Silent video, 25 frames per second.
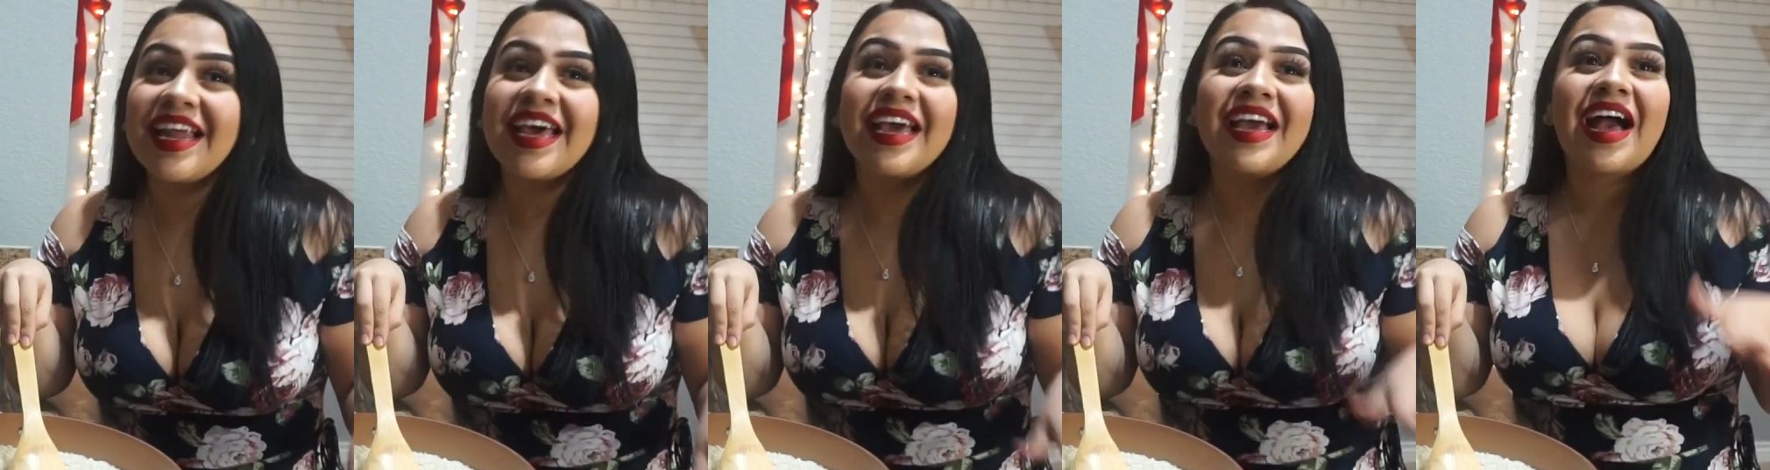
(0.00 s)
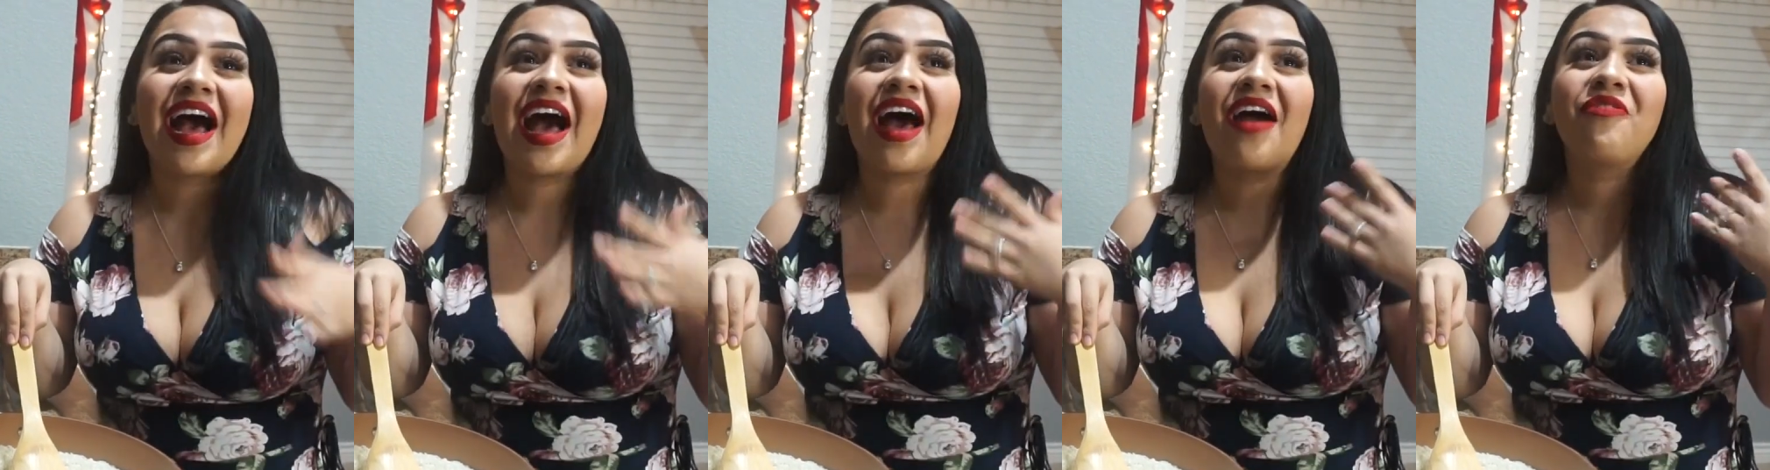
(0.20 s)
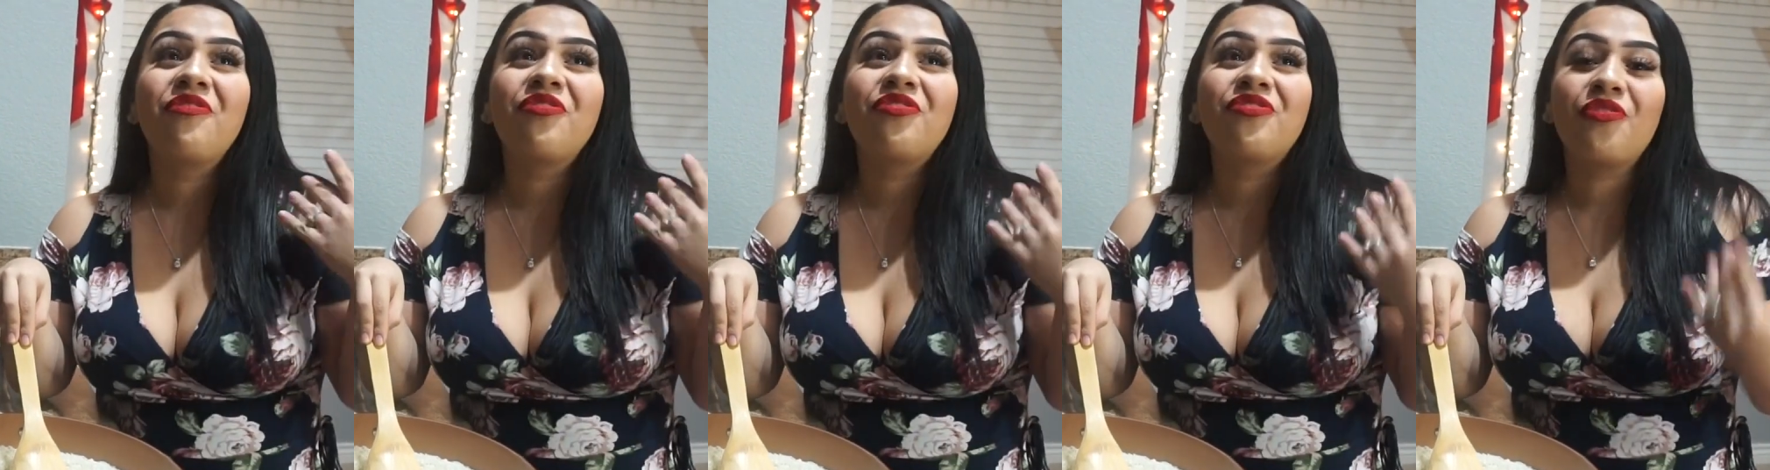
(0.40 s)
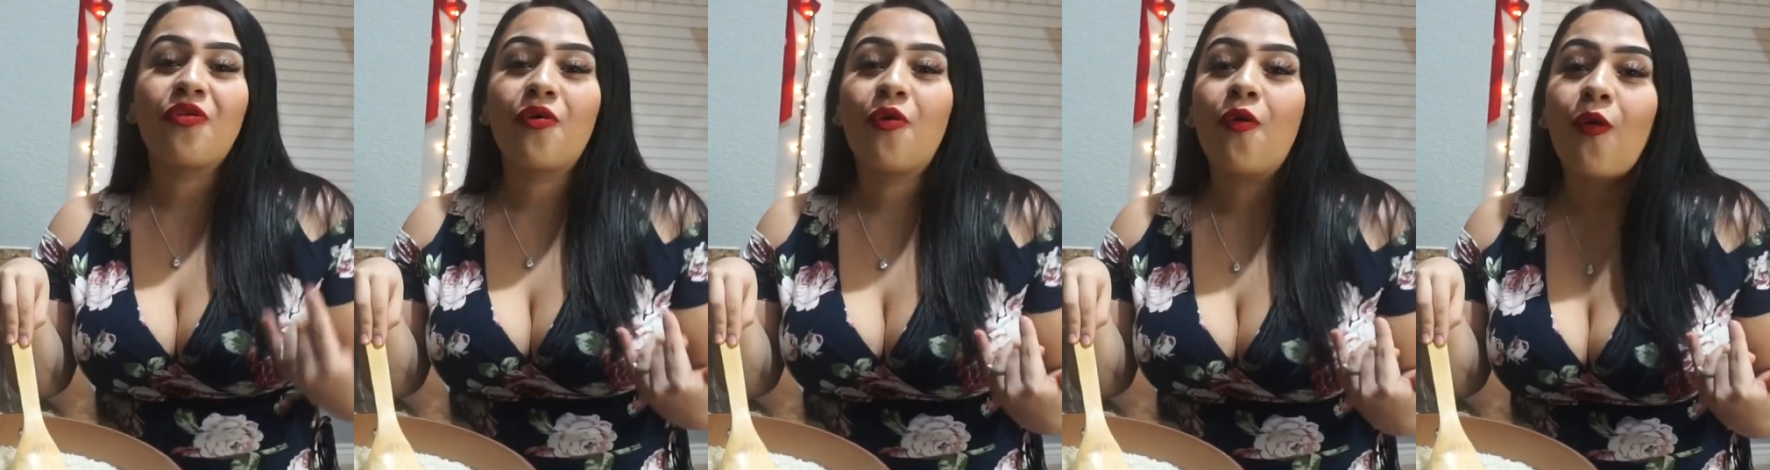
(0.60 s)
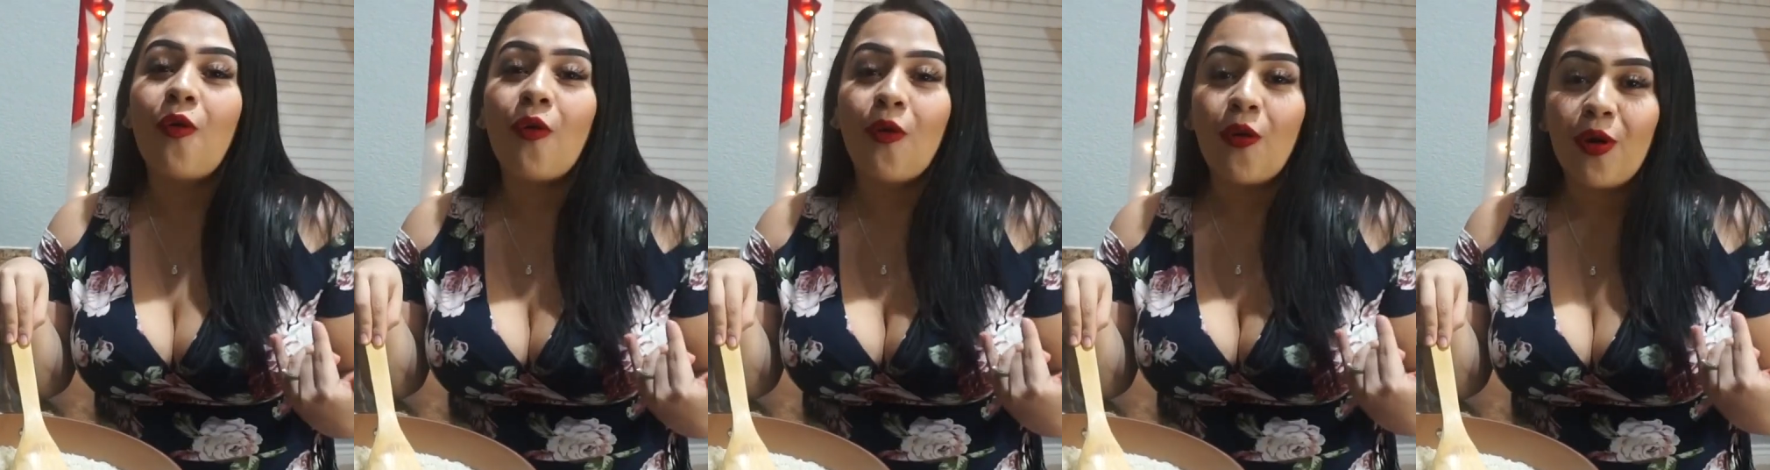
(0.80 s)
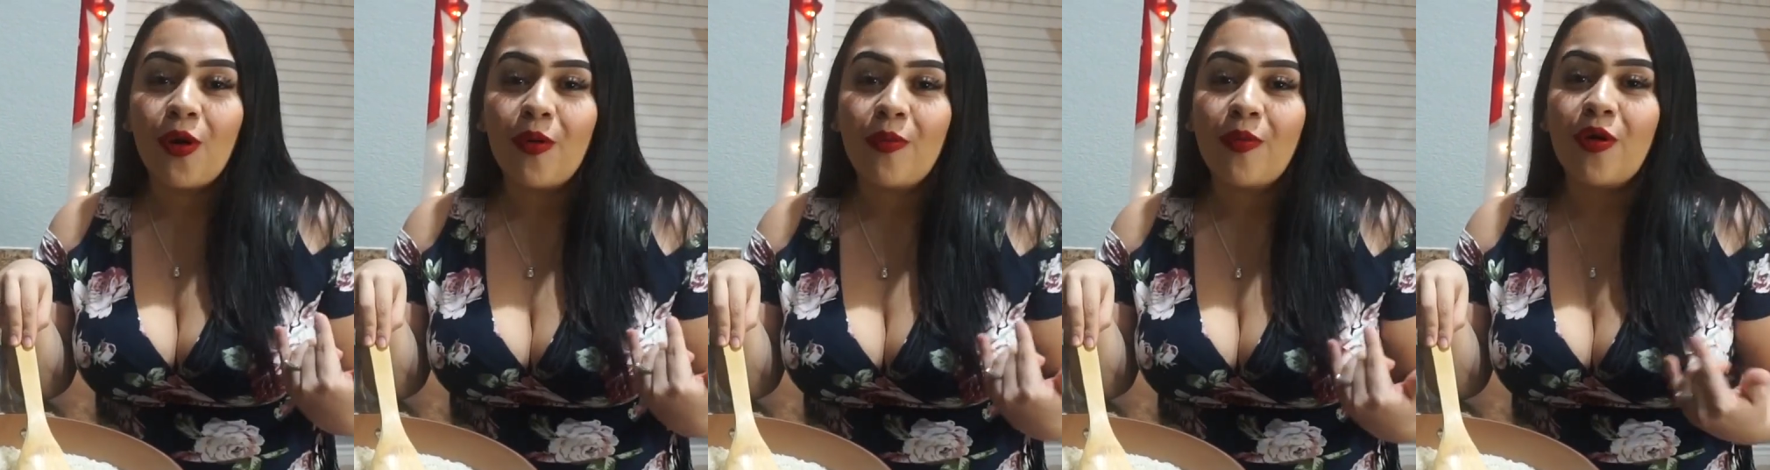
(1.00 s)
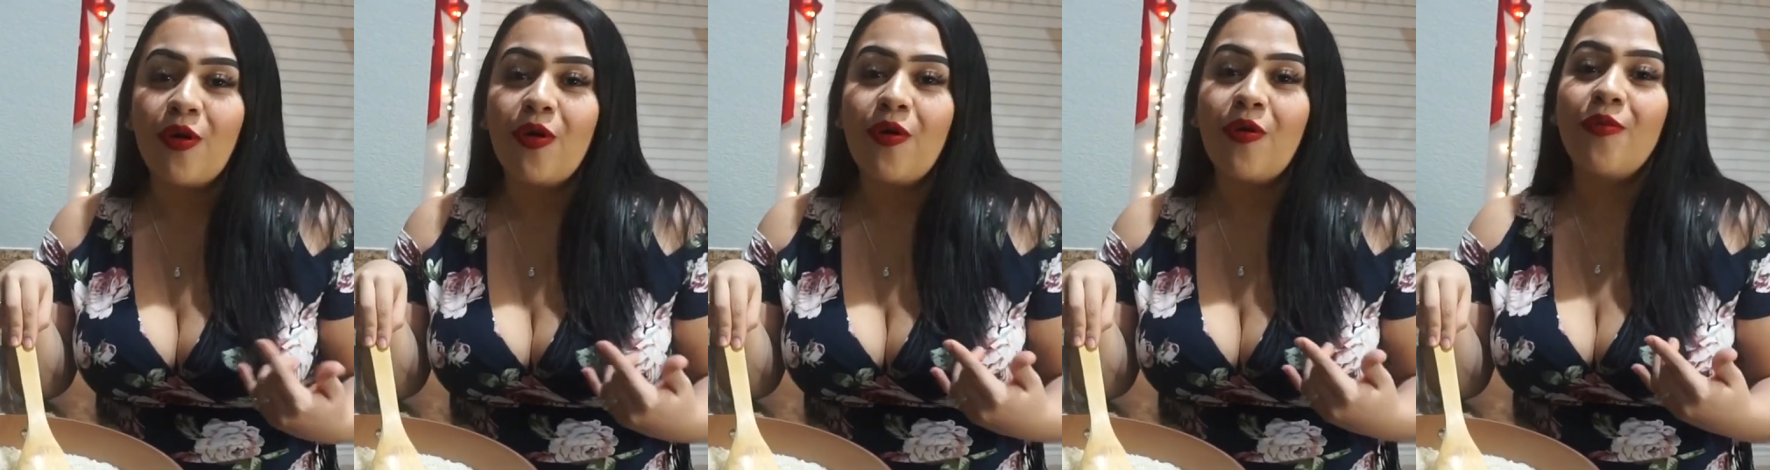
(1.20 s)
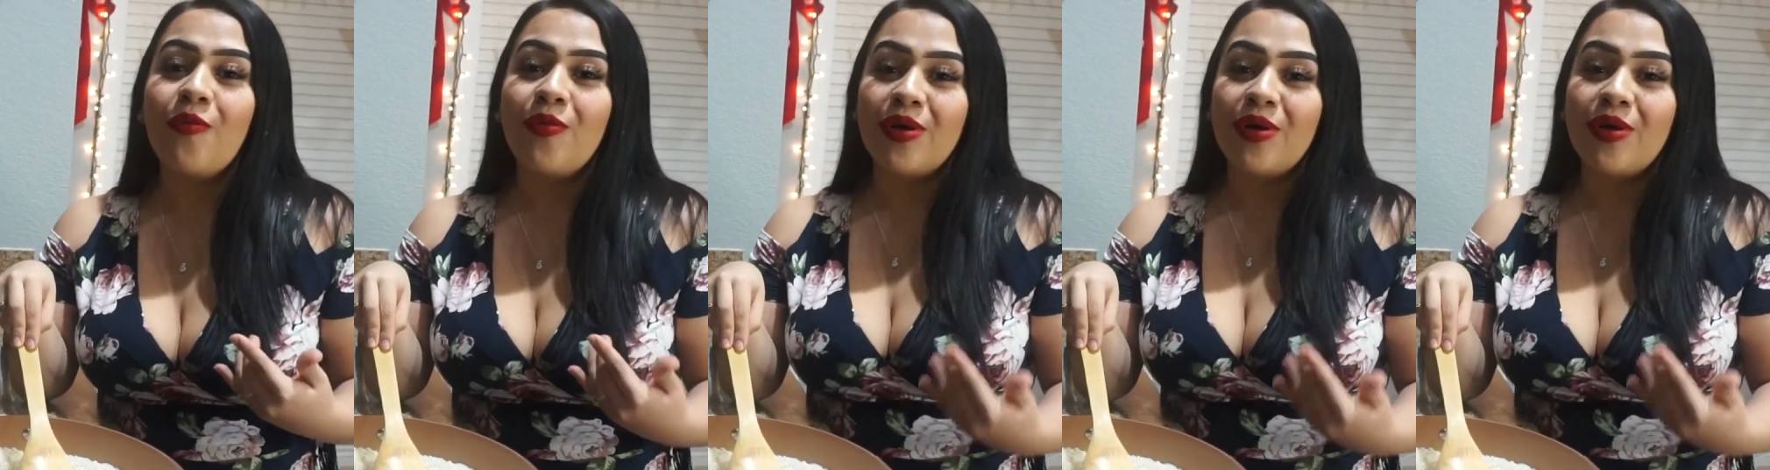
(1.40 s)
Like, I was so horrible.